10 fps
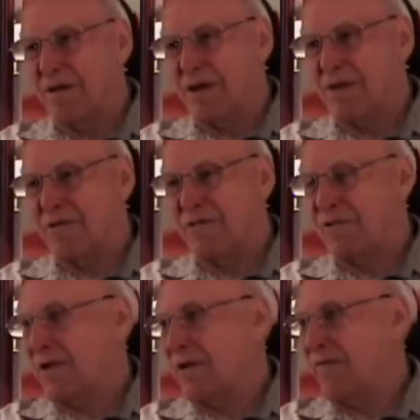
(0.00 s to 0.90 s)
how it
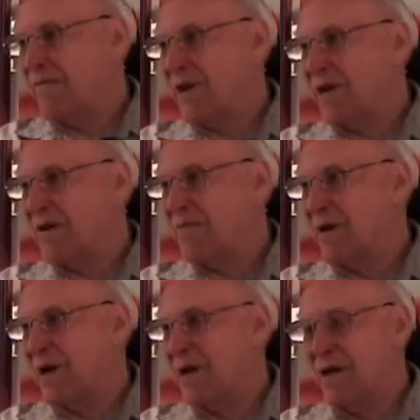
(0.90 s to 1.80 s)
really affected
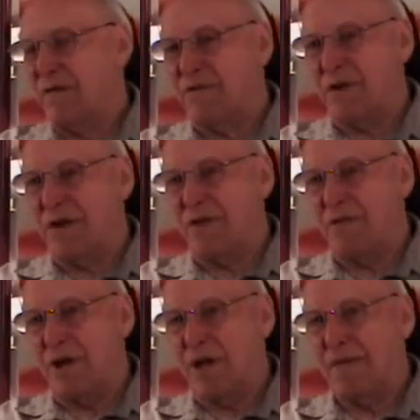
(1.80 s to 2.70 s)
my life in any
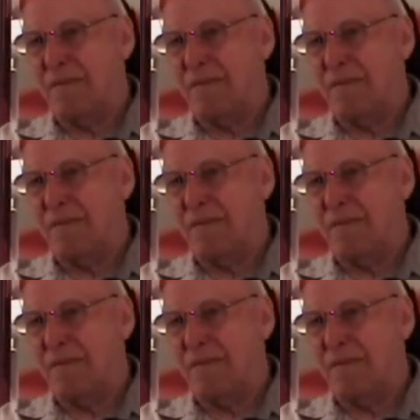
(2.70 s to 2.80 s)
way.